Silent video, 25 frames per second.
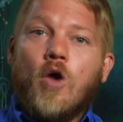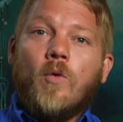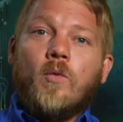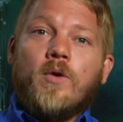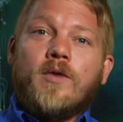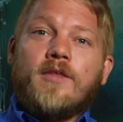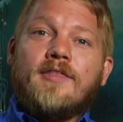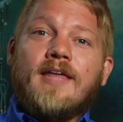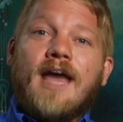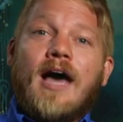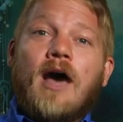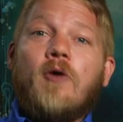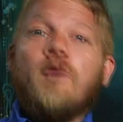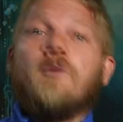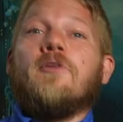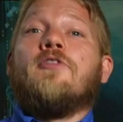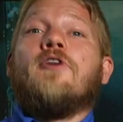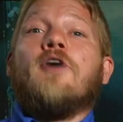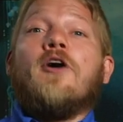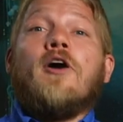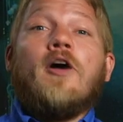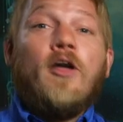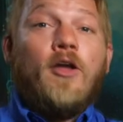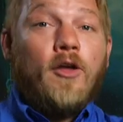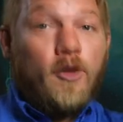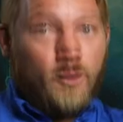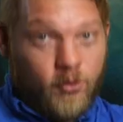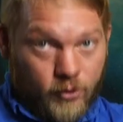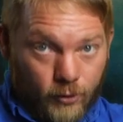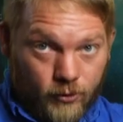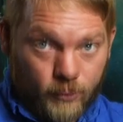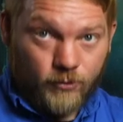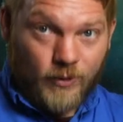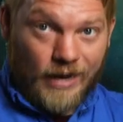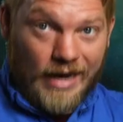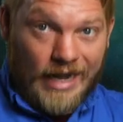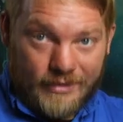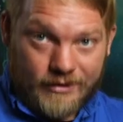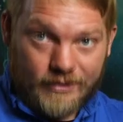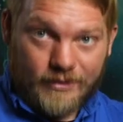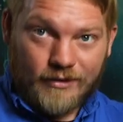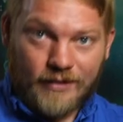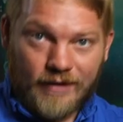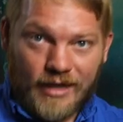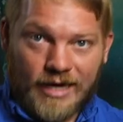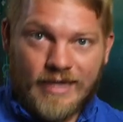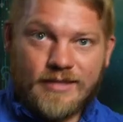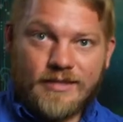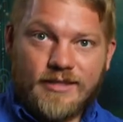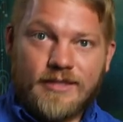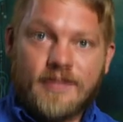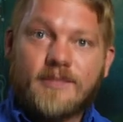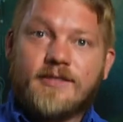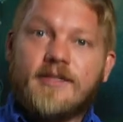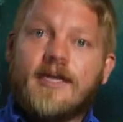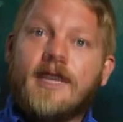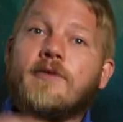without the correct license